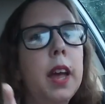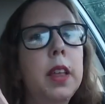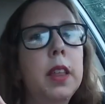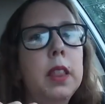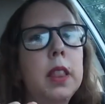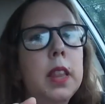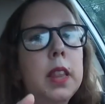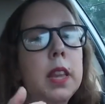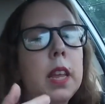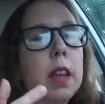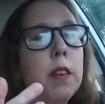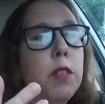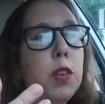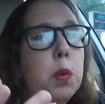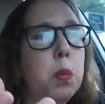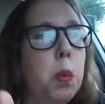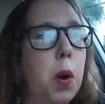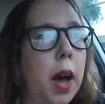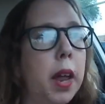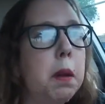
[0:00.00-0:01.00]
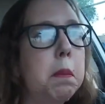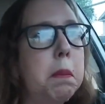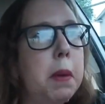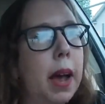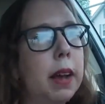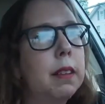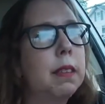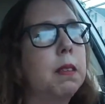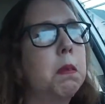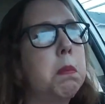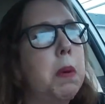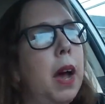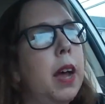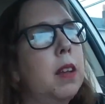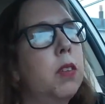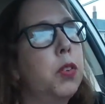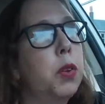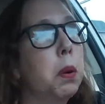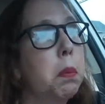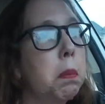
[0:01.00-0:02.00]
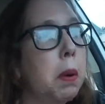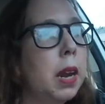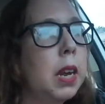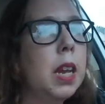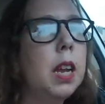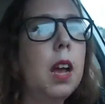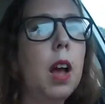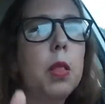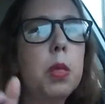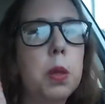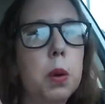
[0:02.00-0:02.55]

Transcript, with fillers: and if you want to maximize your money